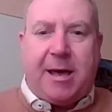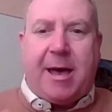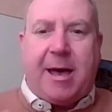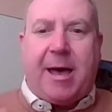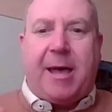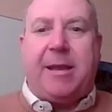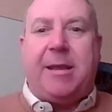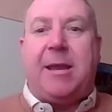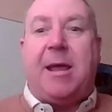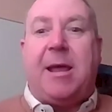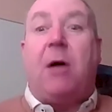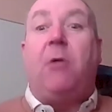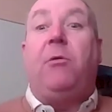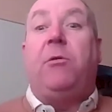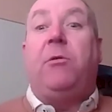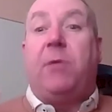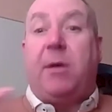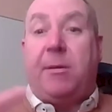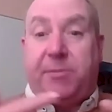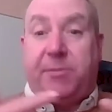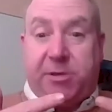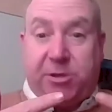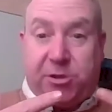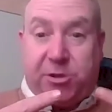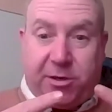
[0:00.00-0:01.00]
and now they're
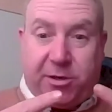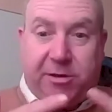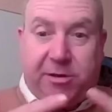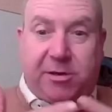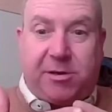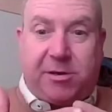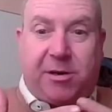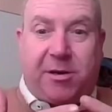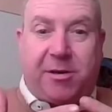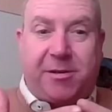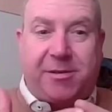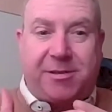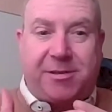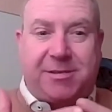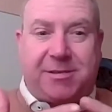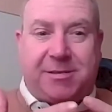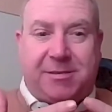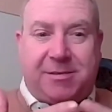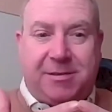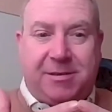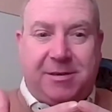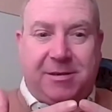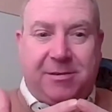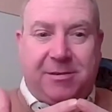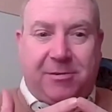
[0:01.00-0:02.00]
able to join the dots,